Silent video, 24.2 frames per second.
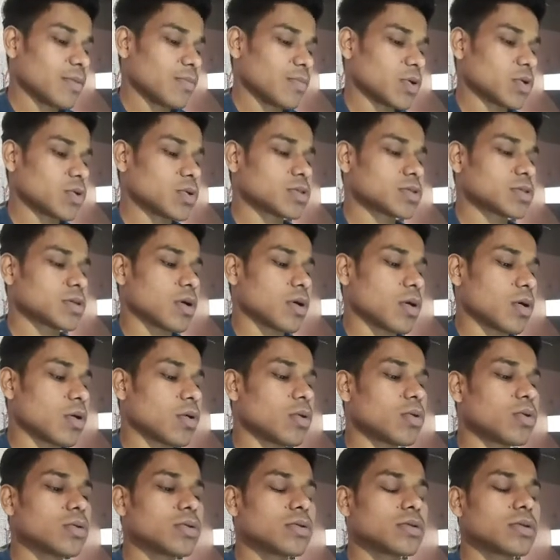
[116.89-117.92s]
Because
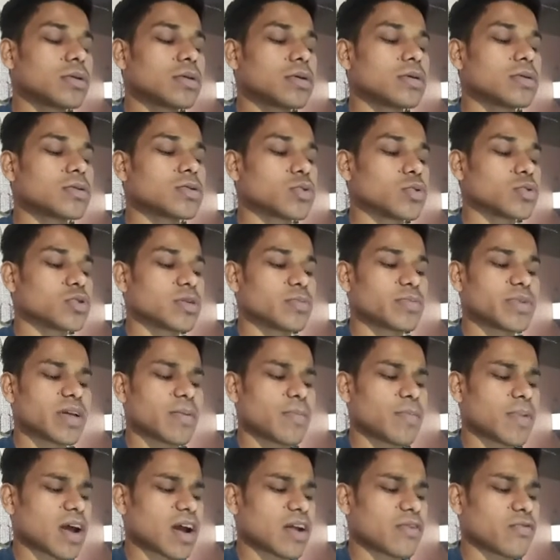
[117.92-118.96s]
all the social
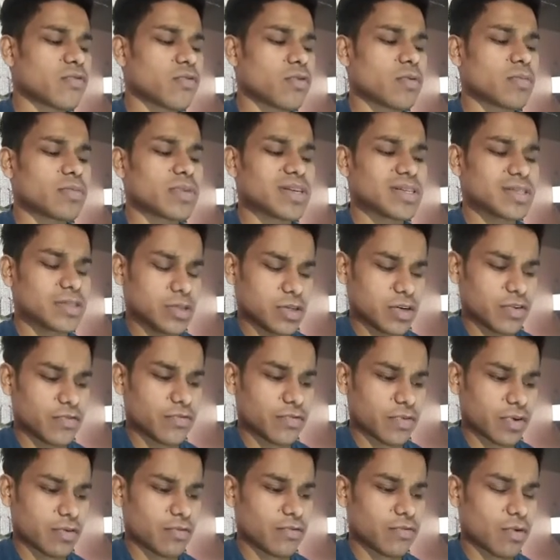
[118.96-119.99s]
media platform is
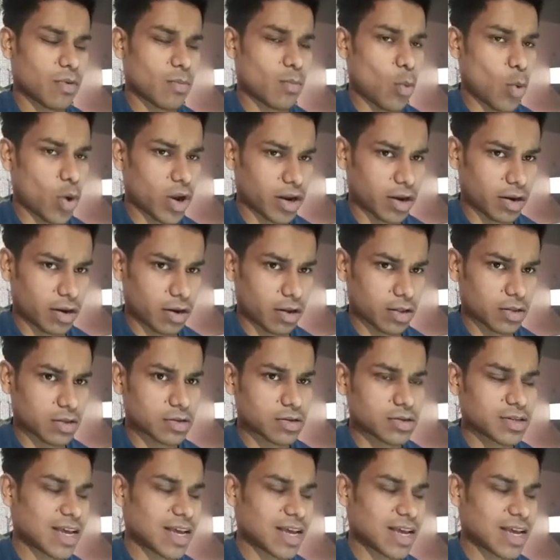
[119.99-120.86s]
different from one another.